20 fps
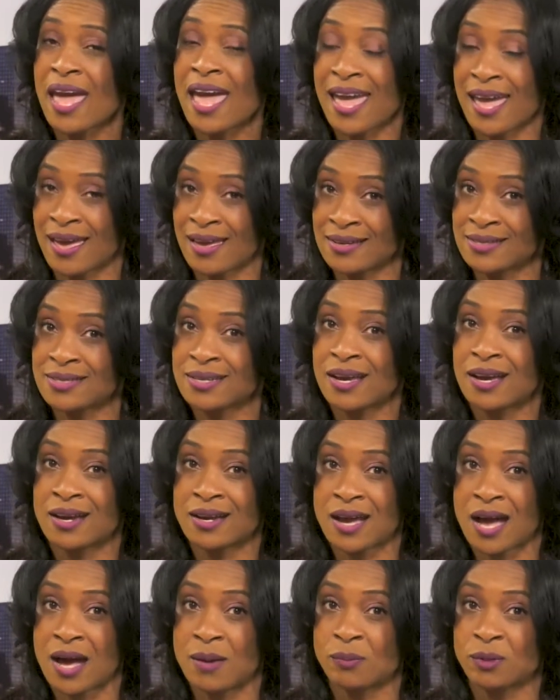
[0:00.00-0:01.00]
and
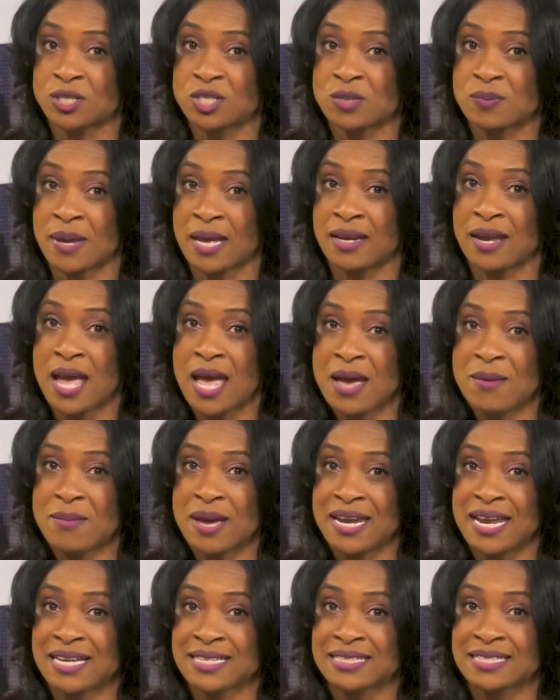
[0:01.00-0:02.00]
accomplishment. My
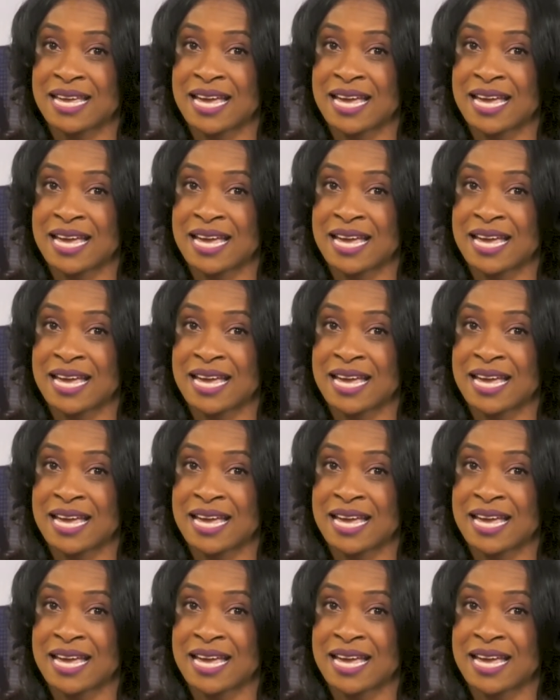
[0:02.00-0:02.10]
next